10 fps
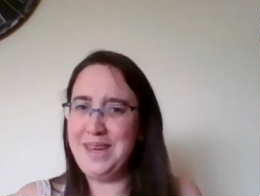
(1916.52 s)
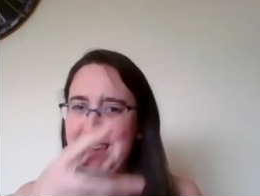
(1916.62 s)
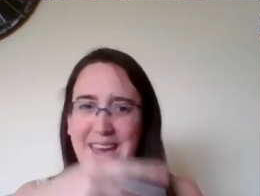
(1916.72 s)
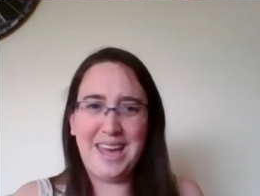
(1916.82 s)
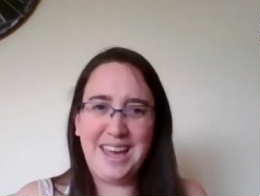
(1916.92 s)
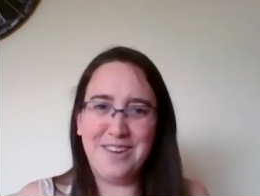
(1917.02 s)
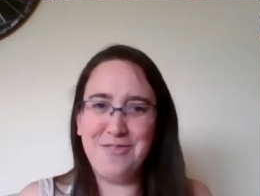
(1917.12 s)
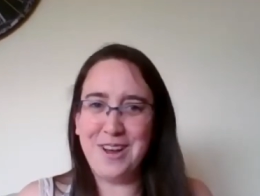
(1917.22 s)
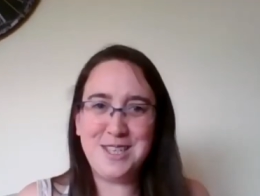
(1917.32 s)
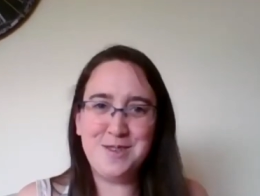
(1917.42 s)
it's not
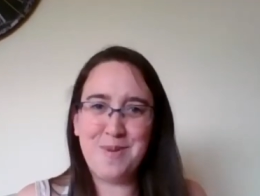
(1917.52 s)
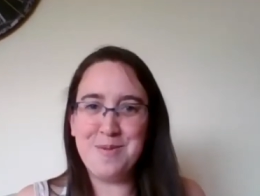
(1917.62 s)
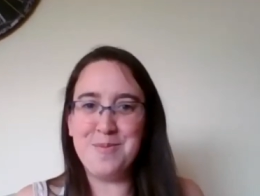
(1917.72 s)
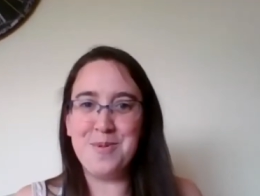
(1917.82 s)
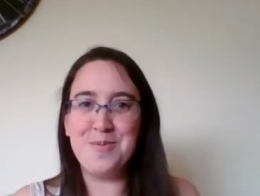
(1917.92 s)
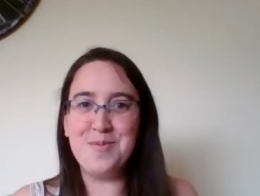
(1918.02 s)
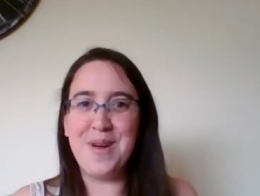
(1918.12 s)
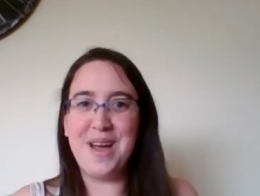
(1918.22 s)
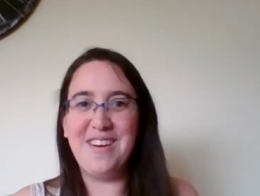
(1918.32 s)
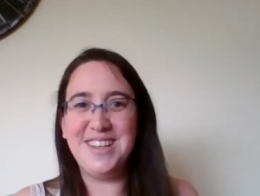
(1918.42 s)
about me getting invited
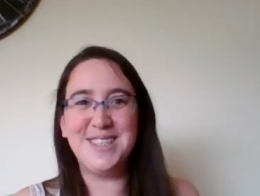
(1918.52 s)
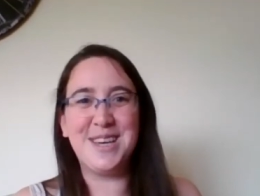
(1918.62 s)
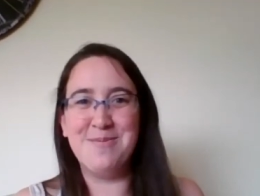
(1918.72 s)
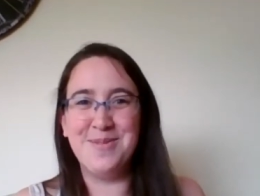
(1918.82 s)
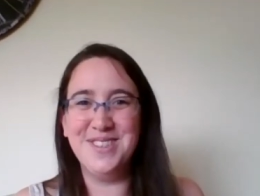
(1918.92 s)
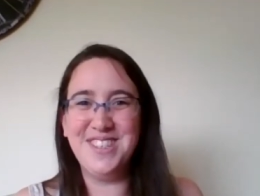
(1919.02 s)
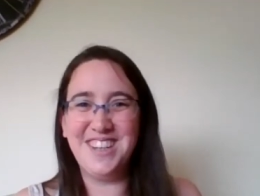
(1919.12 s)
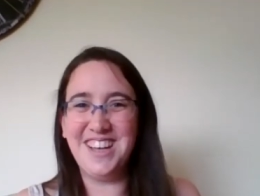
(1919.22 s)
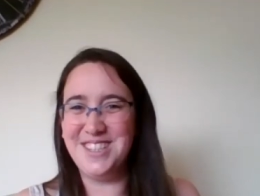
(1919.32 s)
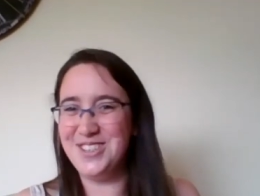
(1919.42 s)
by bob and mary to come on
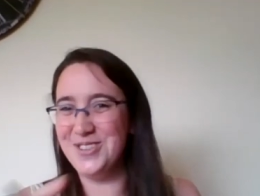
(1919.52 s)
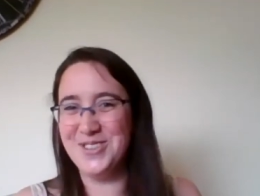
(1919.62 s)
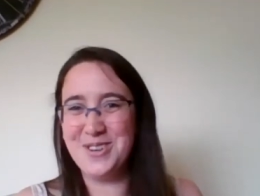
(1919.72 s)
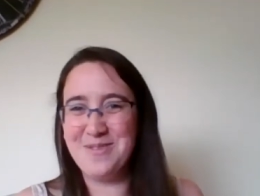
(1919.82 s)
today to talk